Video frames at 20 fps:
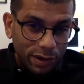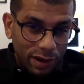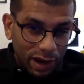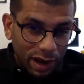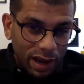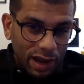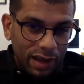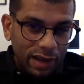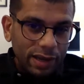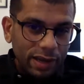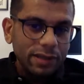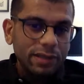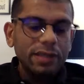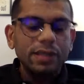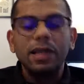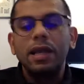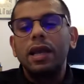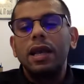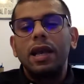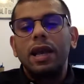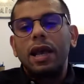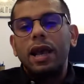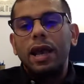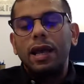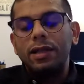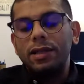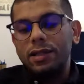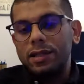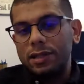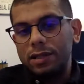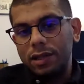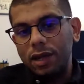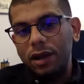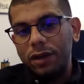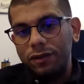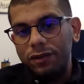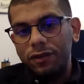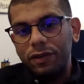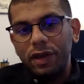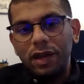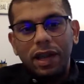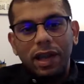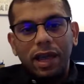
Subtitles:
rights and stuff.